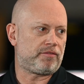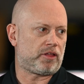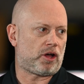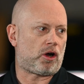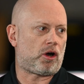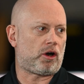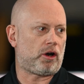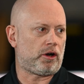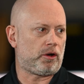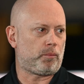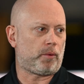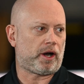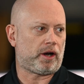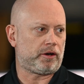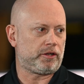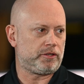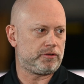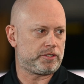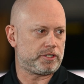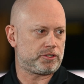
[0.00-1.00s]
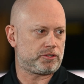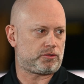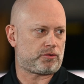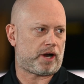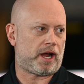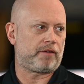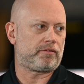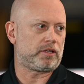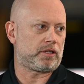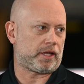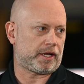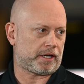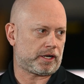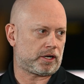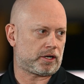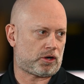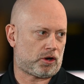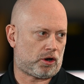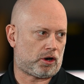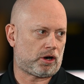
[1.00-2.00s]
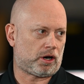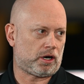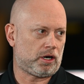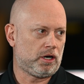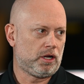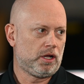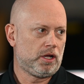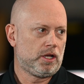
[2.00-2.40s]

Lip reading: the hardware. You just drive it like a car.